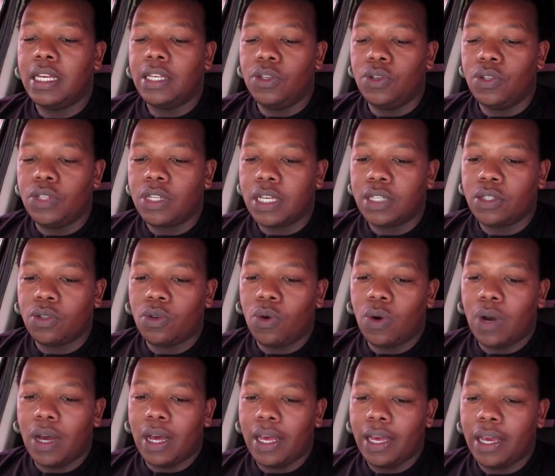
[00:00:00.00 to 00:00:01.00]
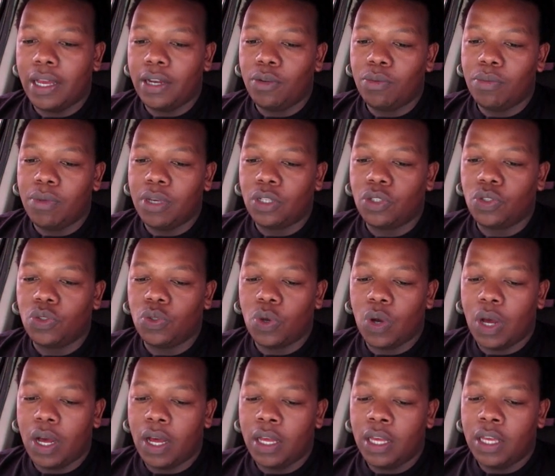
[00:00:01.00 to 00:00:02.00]
you just go ahead, you make
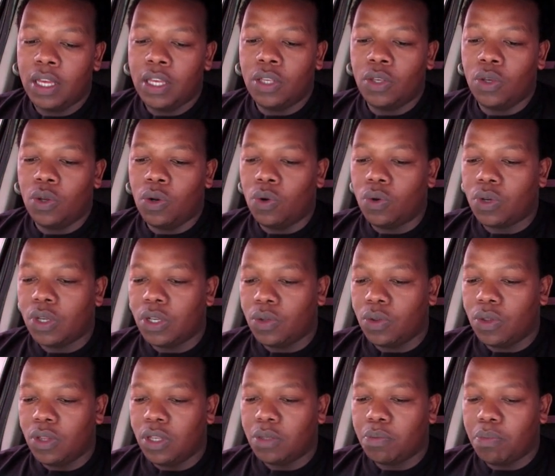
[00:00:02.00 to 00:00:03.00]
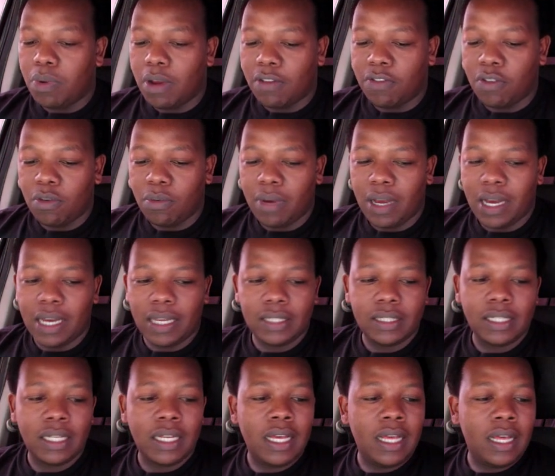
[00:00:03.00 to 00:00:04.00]
sure you look into this platform,
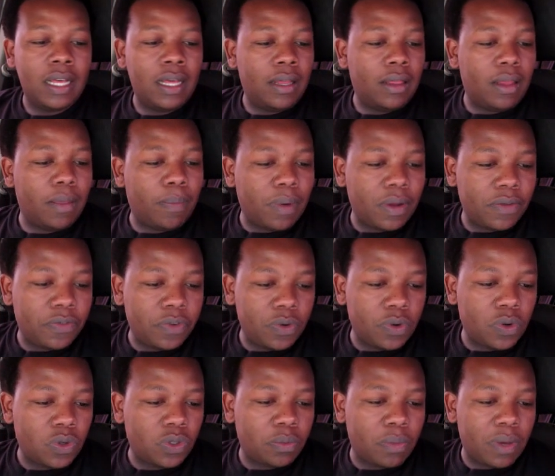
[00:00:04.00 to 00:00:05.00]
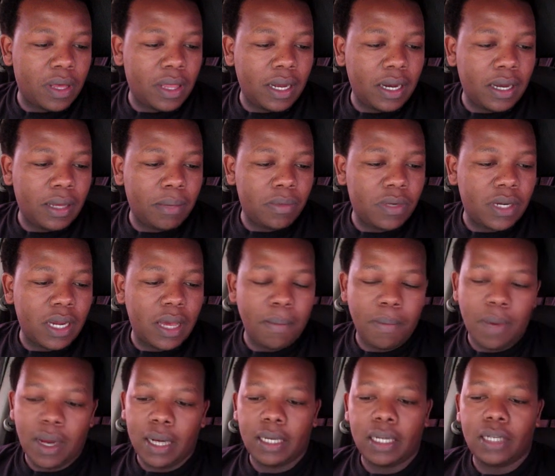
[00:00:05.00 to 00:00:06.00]
guys. The platform goes by the name
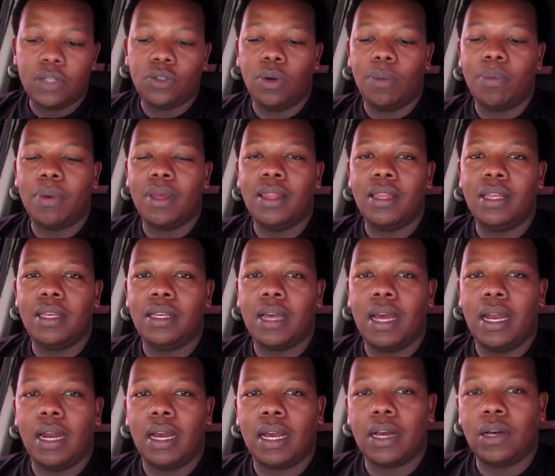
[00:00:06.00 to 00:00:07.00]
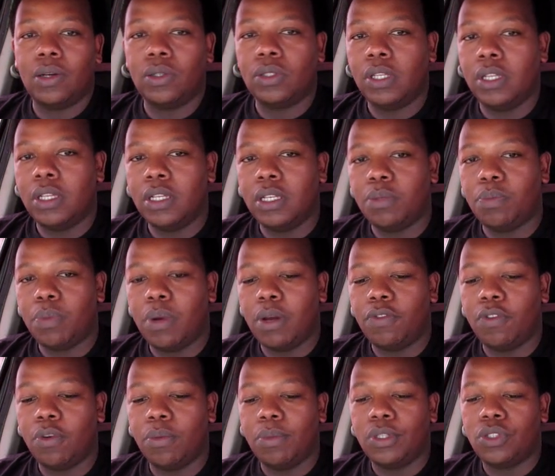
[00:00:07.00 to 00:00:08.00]
TryMata. To open an account in this
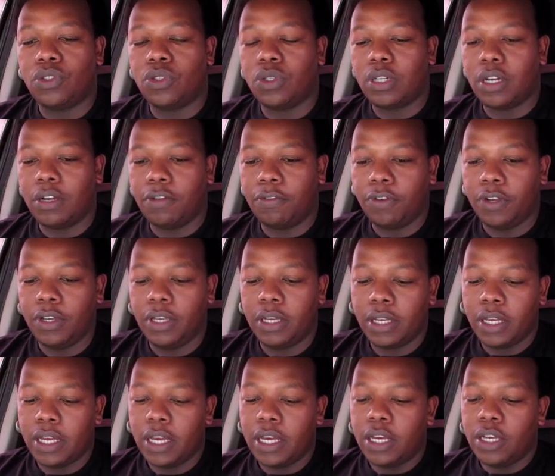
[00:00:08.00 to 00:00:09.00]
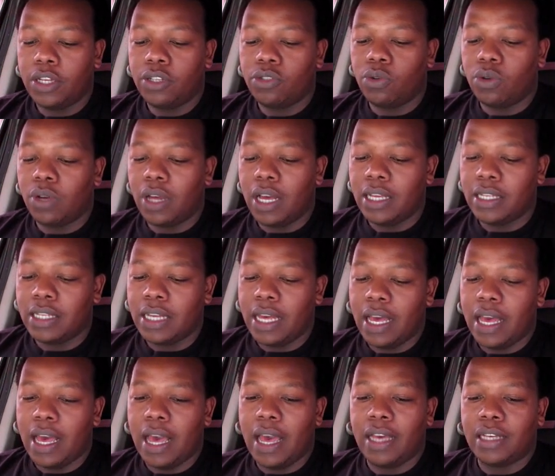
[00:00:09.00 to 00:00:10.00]
platform is totally free. So guys,
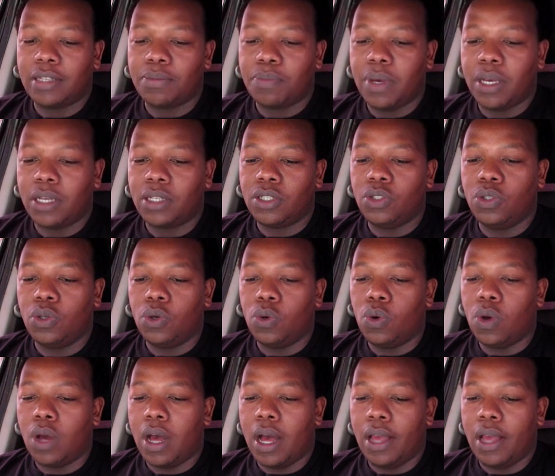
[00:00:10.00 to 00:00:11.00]
I expect you